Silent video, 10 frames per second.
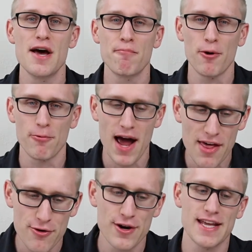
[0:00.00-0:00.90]
but
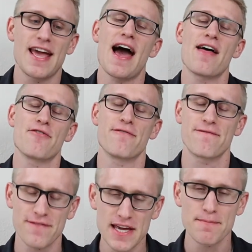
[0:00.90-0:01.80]
rather to gather
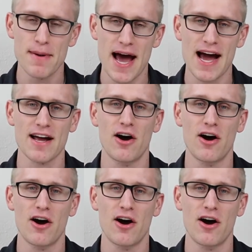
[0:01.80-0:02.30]
feedback